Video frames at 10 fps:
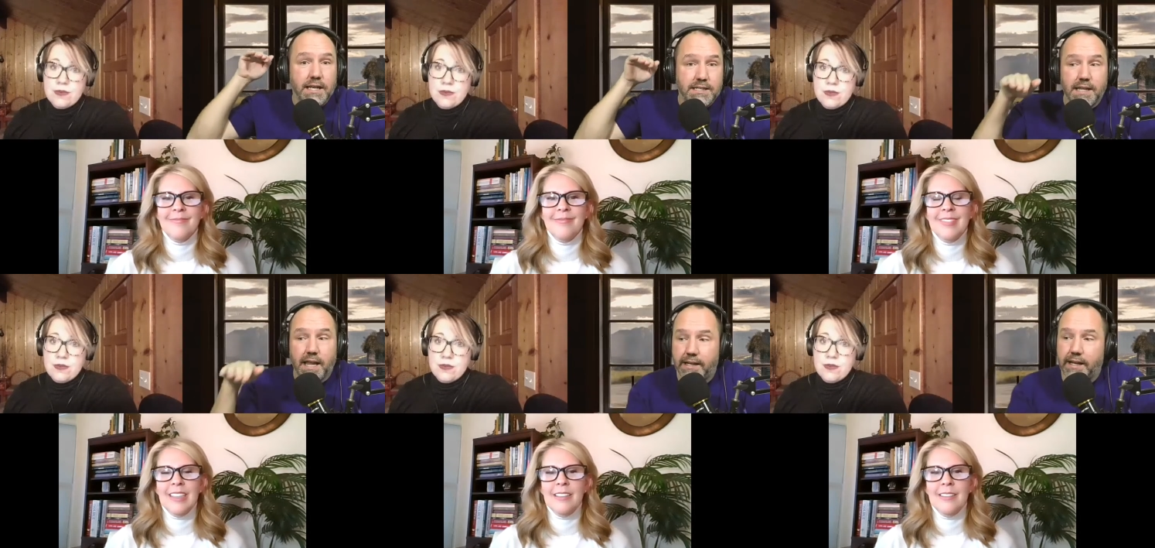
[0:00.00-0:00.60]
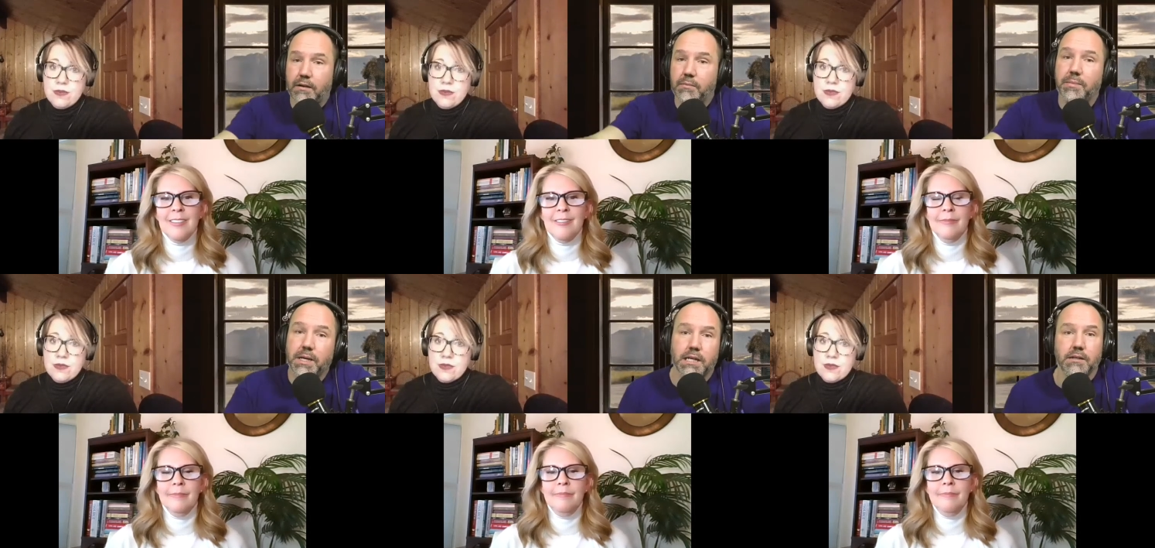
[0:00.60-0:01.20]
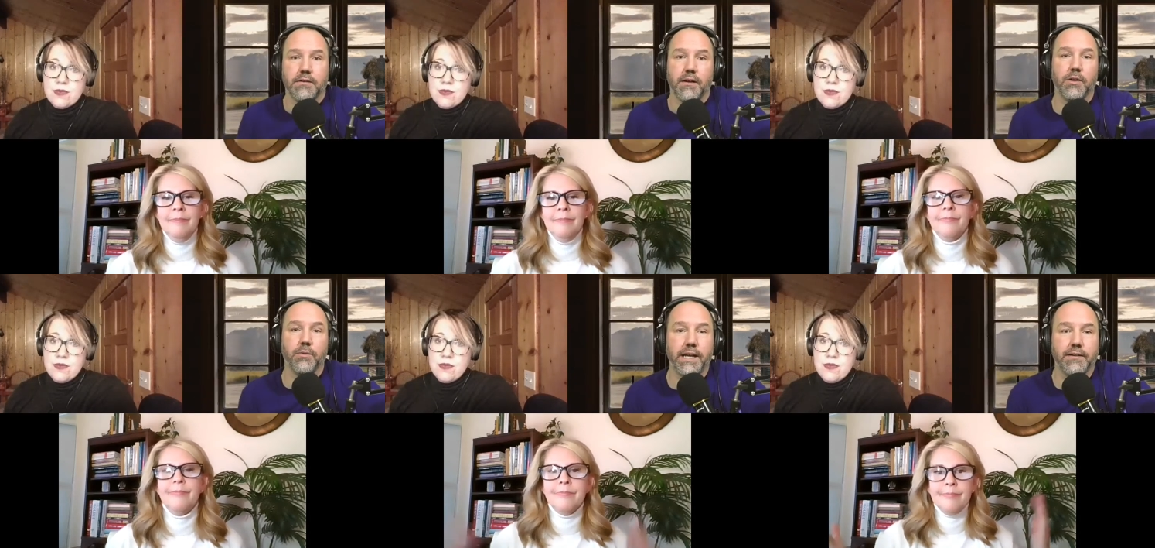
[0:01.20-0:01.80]
Speaker 1: slide down on my butt all
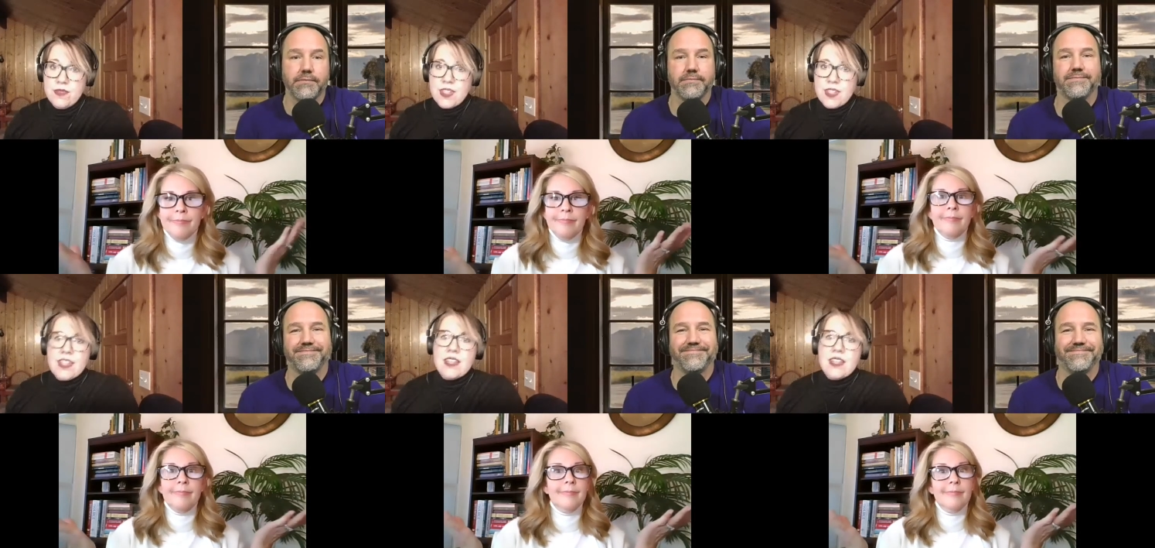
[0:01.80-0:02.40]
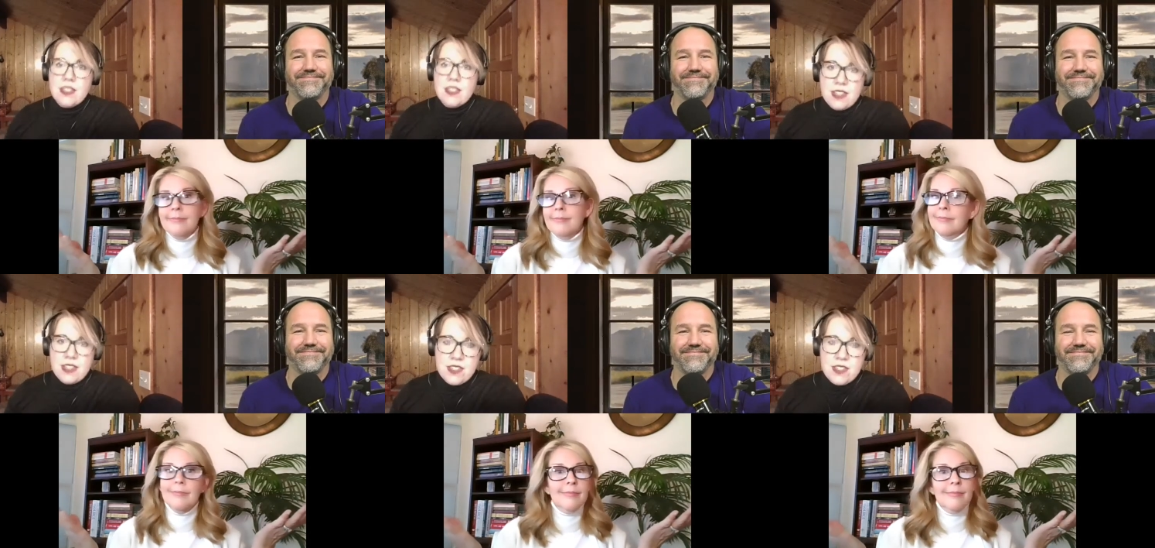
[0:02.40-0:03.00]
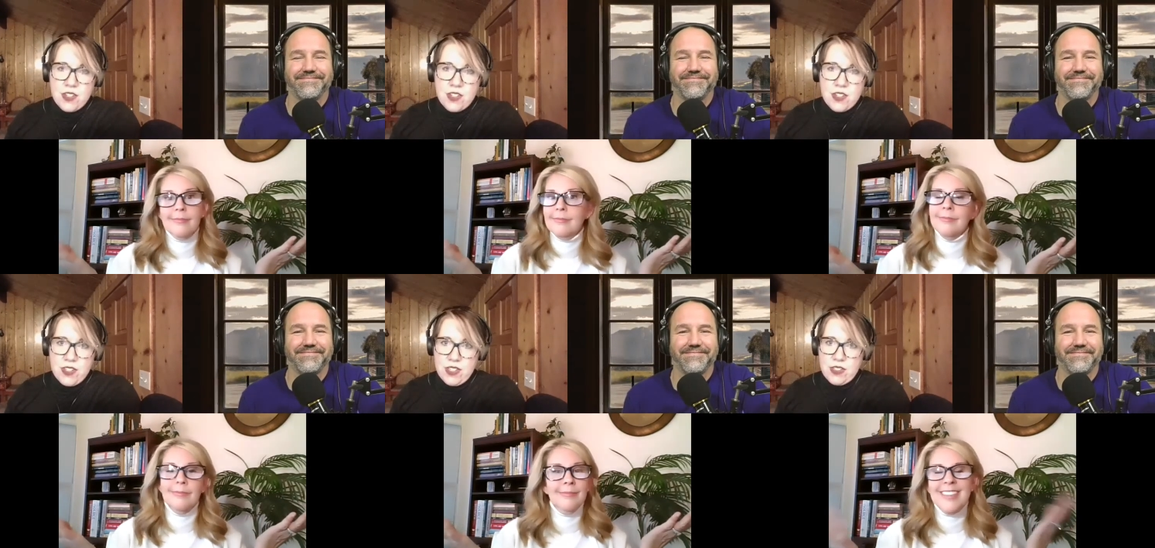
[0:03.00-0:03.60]
the way down.
Speaker 2: Now that's an
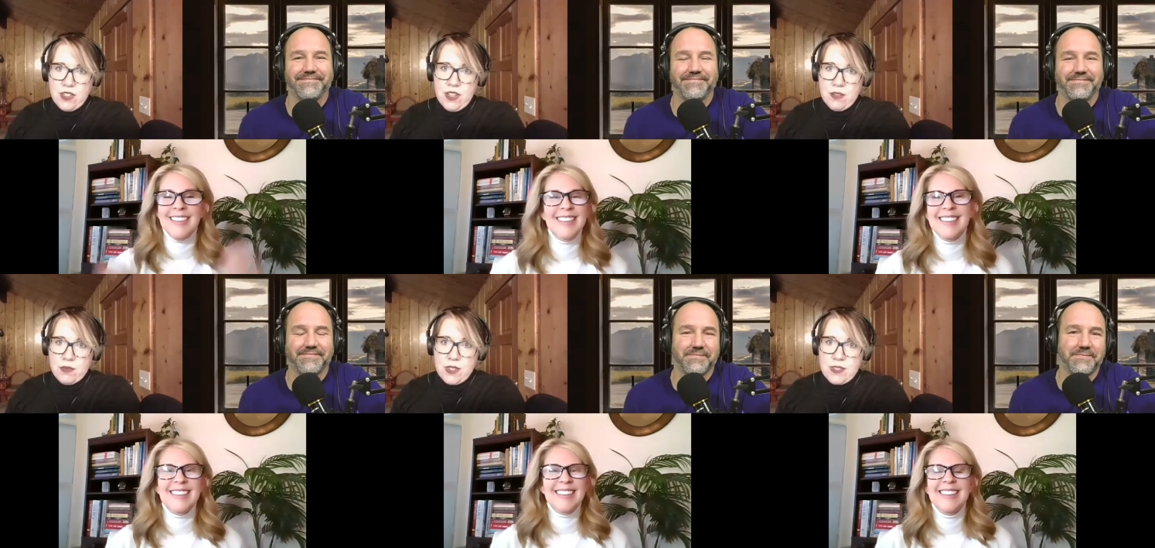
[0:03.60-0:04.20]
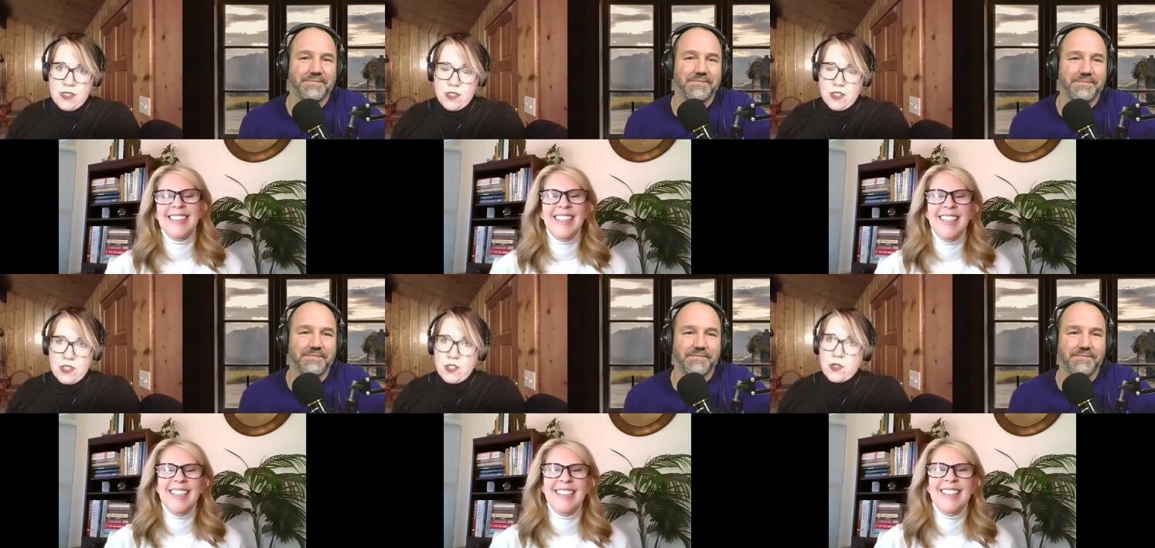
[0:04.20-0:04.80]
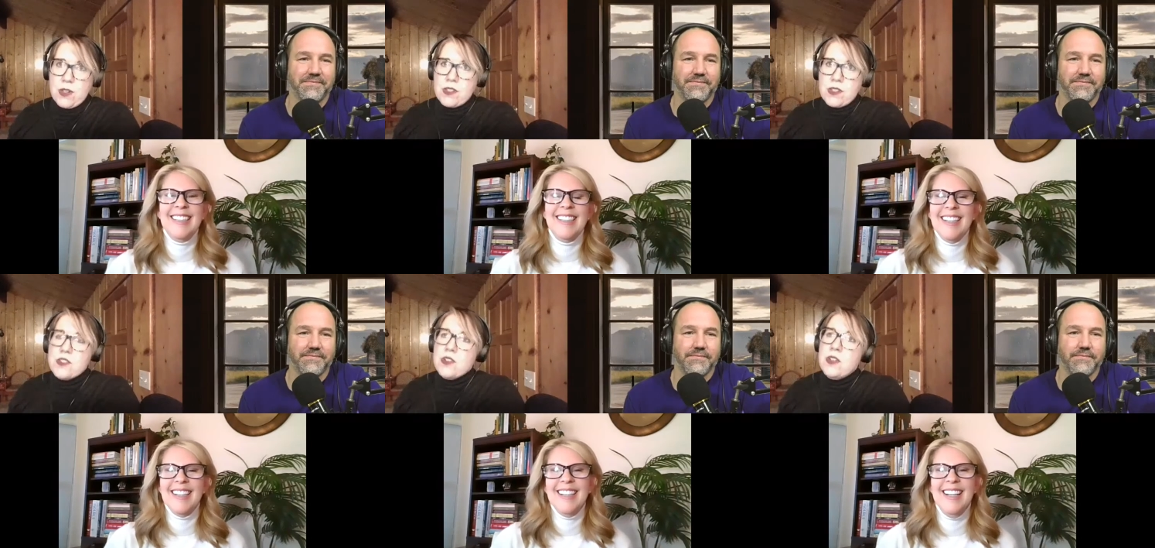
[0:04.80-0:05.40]
interesting choice.
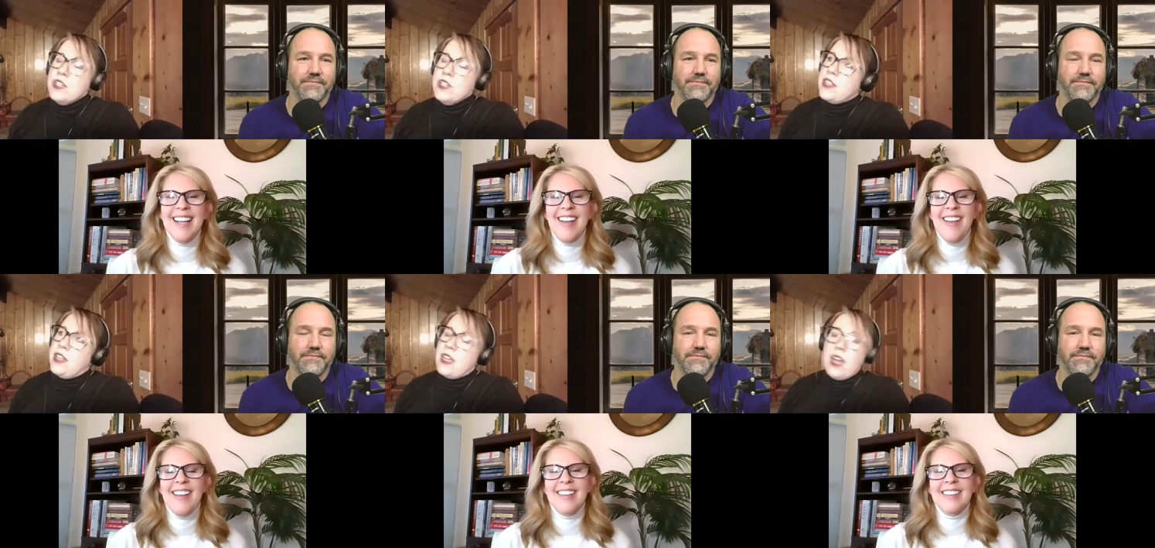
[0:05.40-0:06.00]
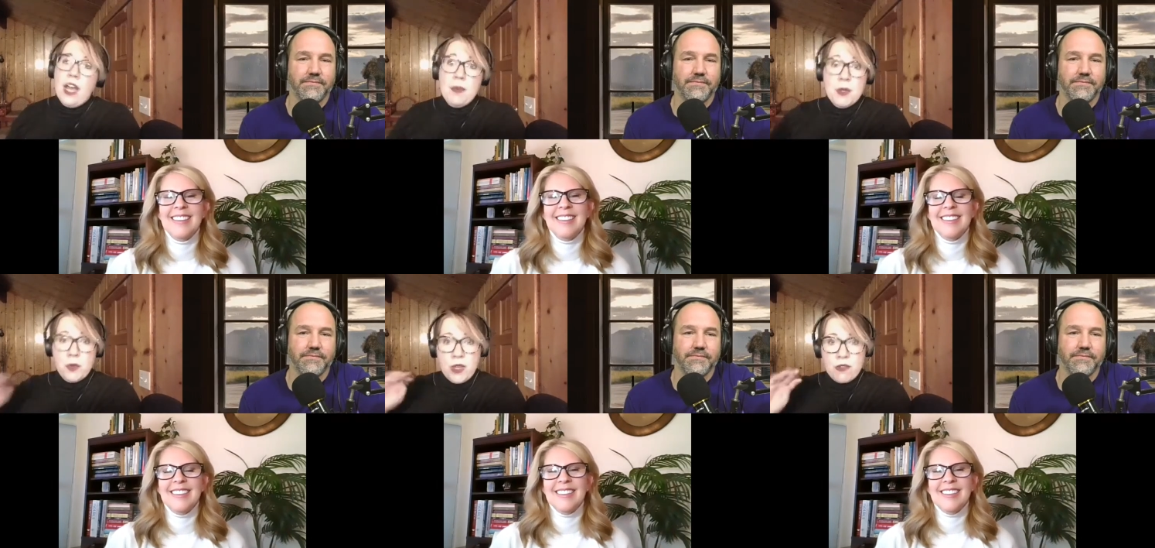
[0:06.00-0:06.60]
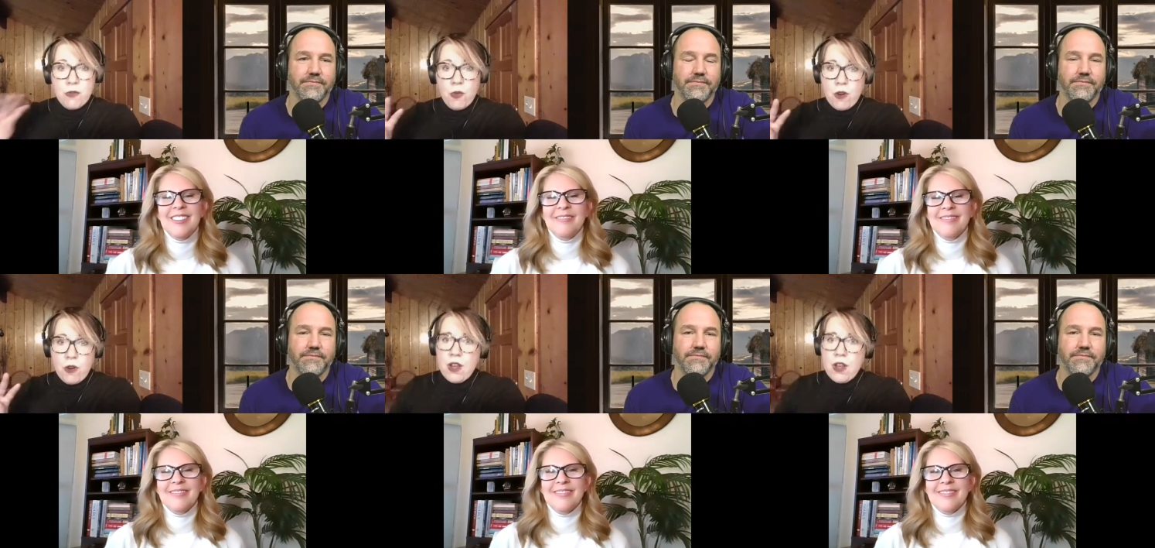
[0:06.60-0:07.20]
So here's the thing: I'm in week
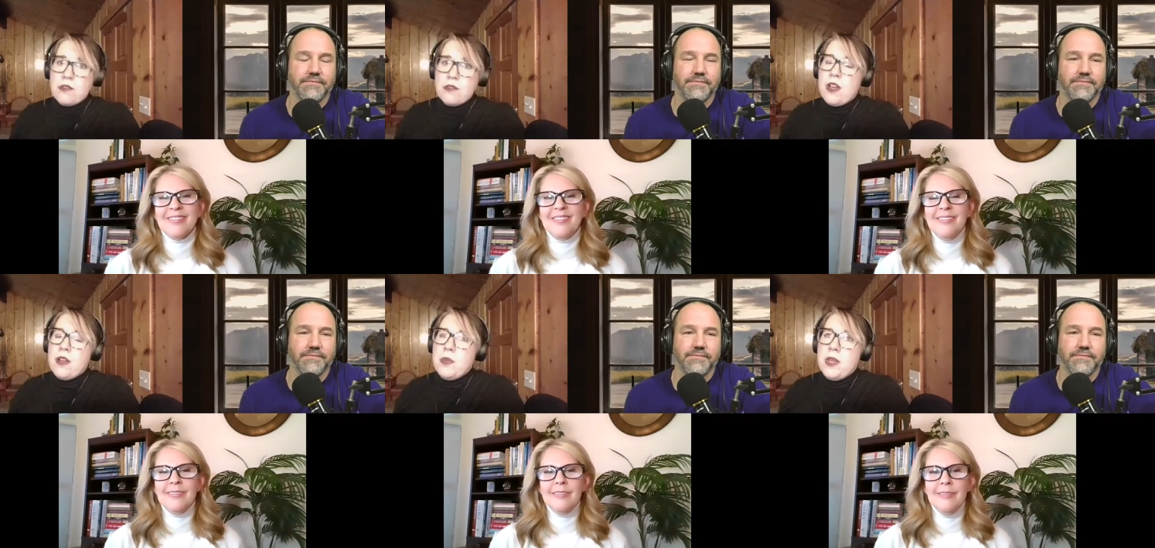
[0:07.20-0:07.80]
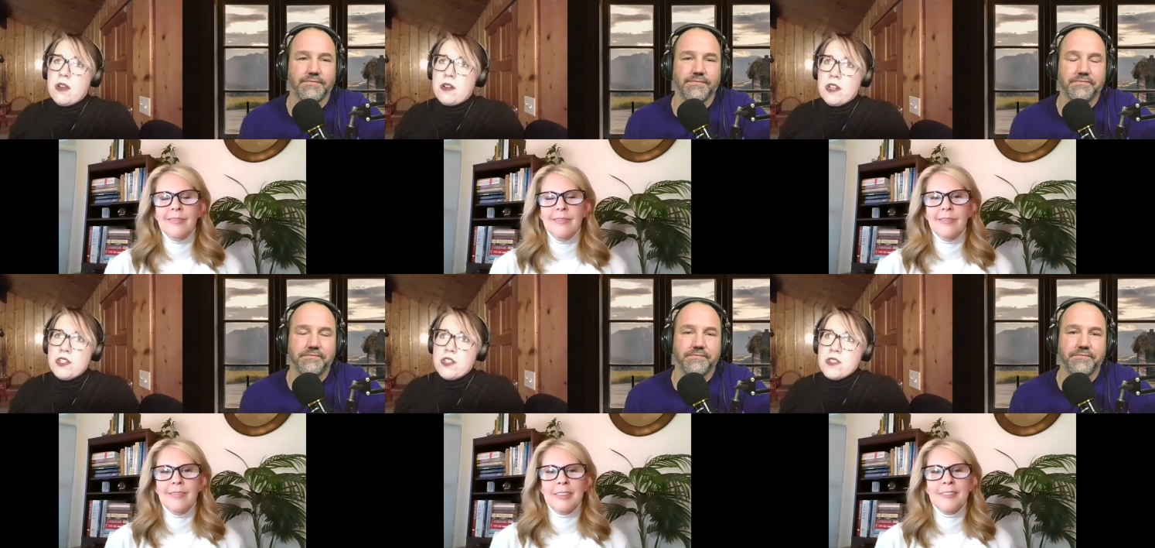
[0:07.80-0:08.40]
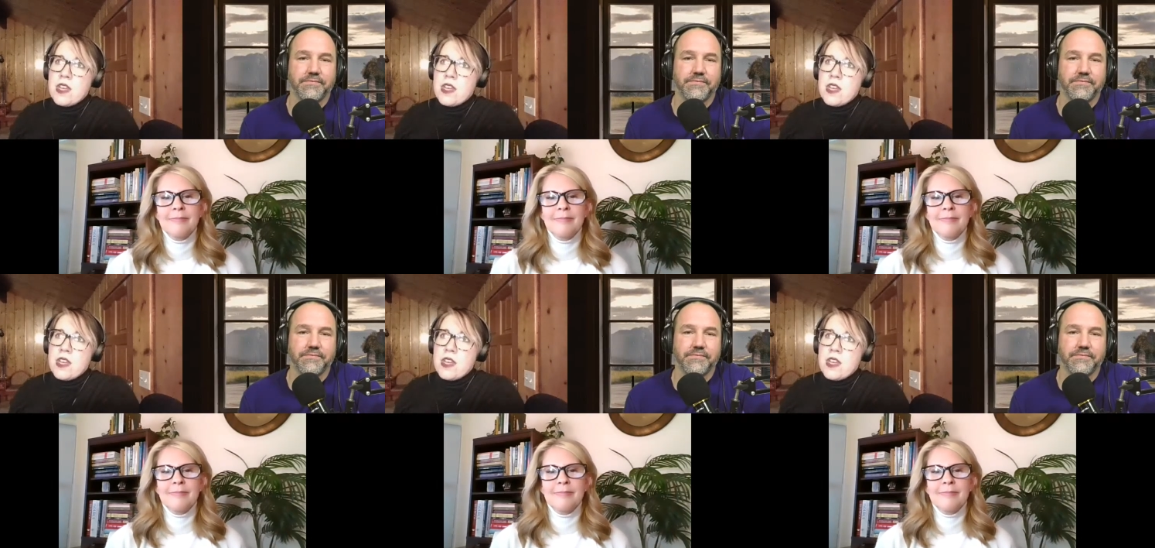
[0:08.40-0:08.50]
4 of being on crutches,